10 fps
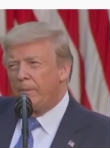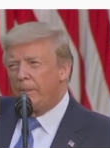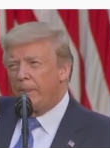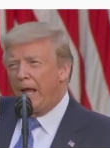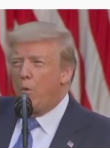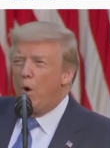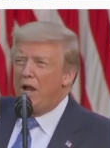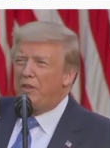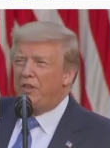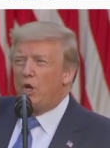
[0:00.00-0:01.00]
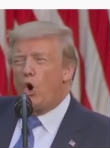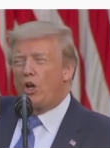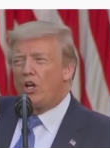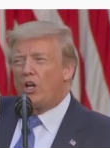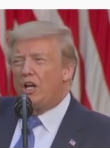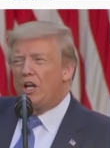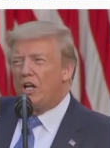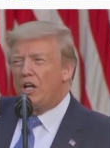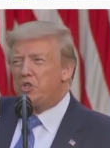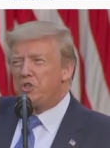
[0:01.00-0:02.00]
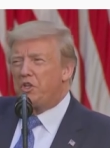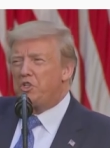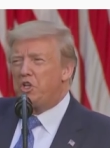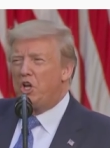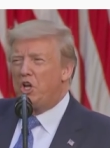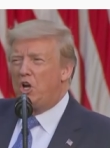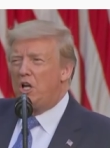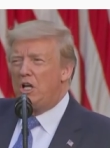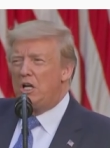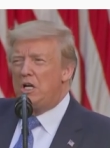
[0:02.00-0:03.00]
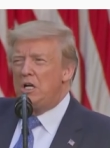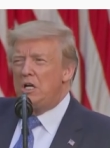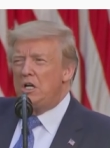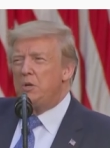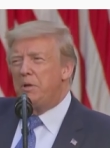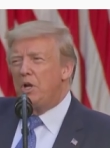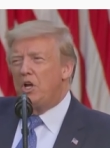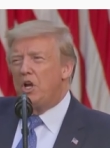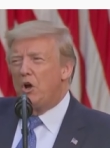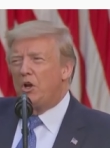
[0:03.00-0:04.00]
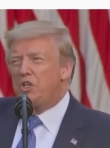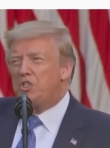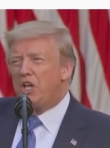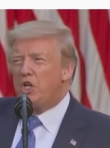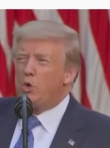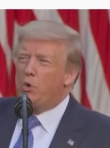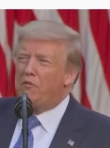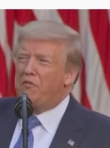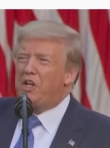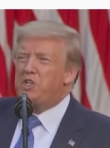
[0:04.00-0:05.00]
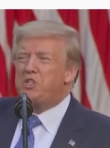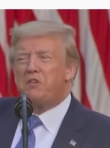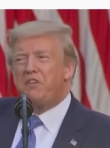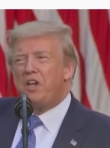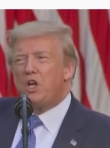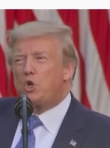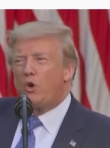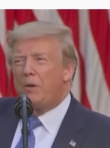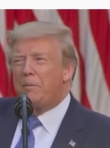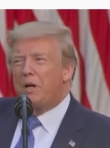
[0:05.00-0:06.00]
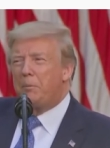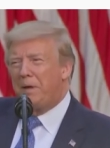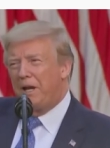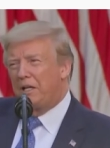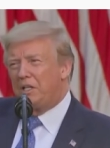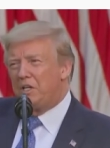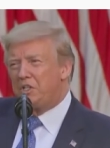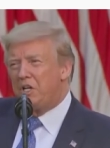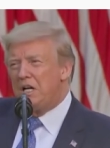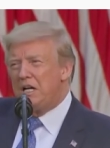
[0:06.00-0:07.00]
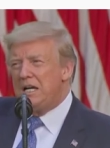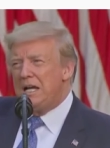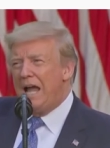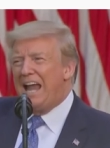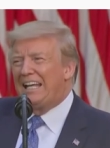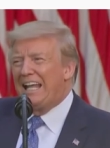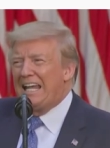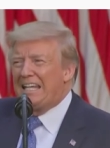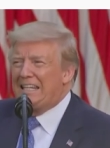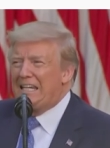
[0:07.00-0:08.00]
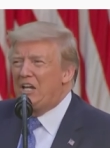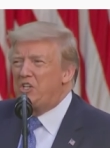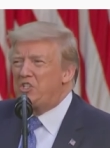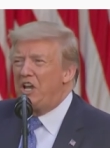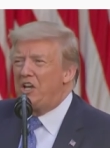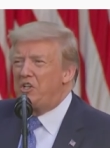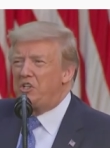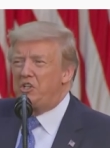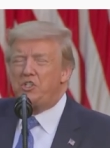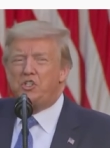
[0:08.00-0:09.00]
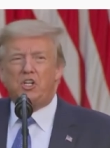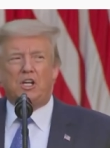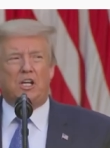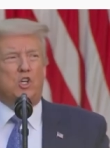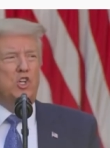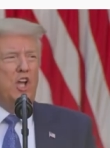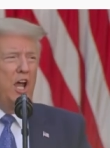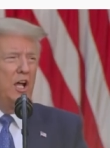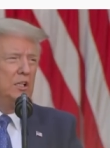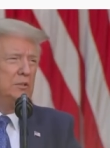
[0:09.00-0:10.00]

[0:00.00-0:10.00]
I want the organizers of this terror to be on notice that you will face severe criminal penalties and lengthy sentences in jail.